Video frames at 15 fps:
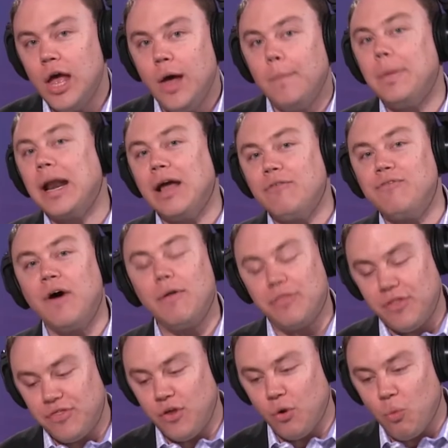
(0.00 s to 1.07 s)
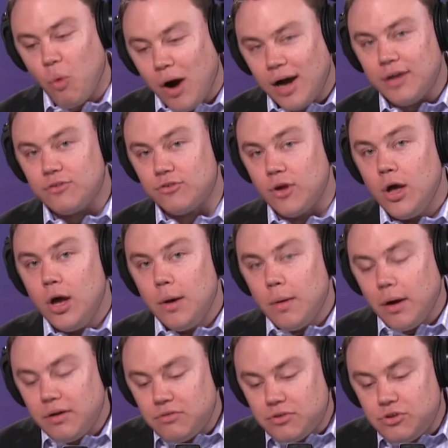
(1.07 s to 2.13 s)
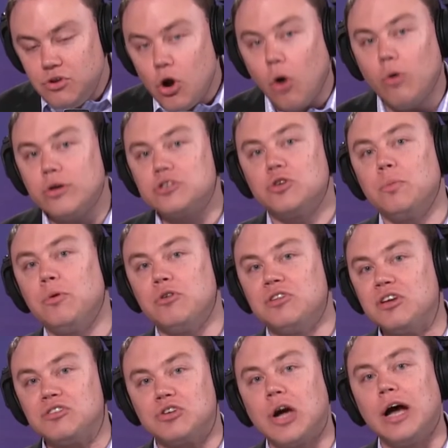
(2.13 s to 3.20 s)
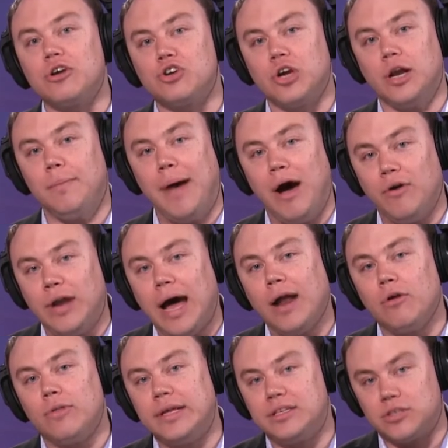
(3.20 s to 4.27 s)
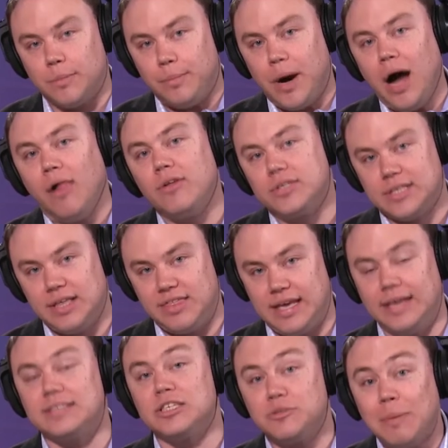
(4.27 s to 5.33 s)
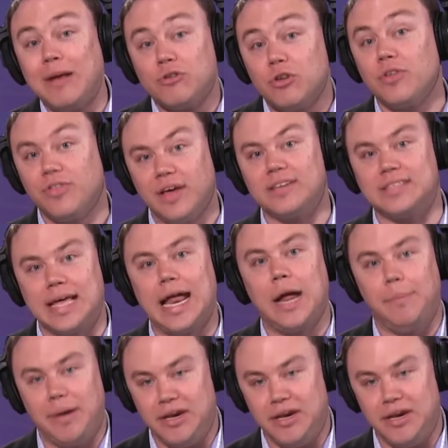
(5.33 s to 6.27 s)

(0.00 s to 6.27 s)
but I felt that there was noticeable discussion about not only some policy things, especially things that had been